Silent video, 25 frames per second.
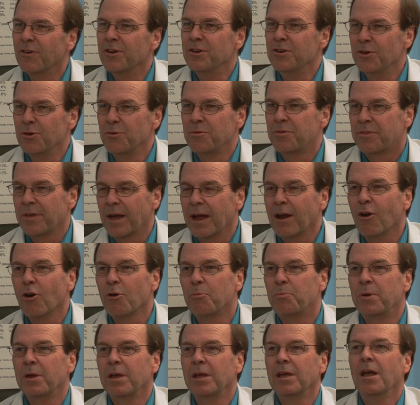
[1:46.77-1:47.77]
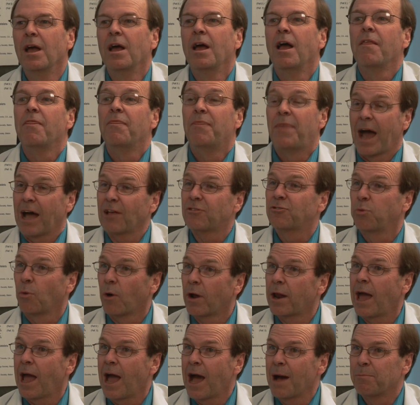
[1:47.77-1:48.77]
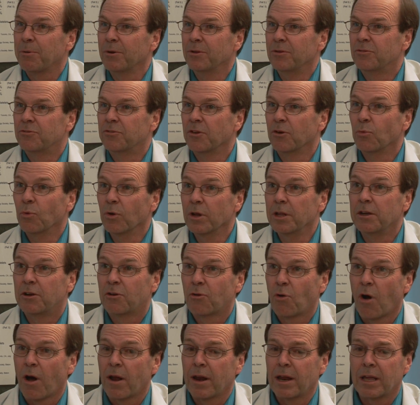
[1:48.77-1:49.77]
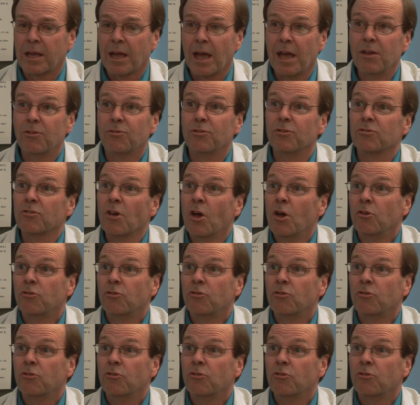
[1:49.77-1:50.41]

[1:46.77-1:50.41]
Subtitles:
a new therapy, that's what happens. They're really chronic cases.